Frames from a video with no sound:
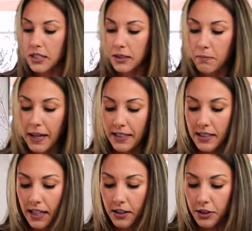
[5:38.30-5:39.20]
to
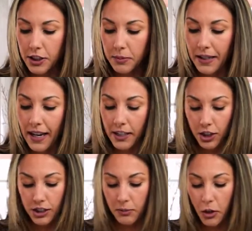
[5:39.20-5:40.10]
maintain the crispy
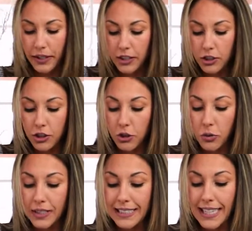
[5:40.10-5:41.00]
edges, I'm going
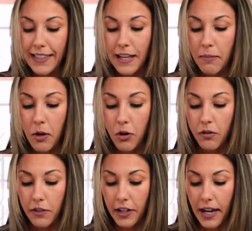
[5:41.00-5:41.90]
to set them
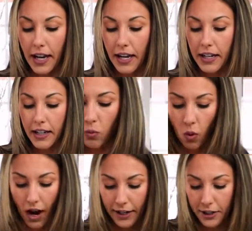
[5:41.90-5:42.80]
over a
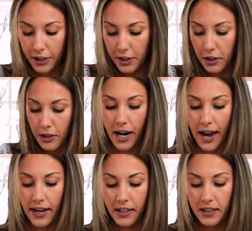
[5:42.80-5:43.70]
wire
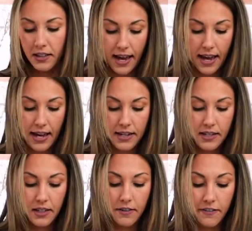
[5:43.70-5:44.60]
rack and
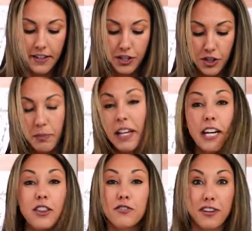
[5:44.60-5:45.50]
finish
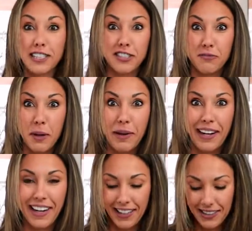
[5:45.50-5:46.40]
making the rest of my
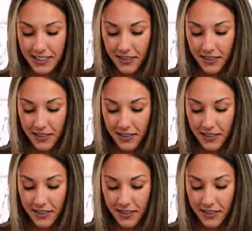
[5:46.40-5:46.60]
pancakes.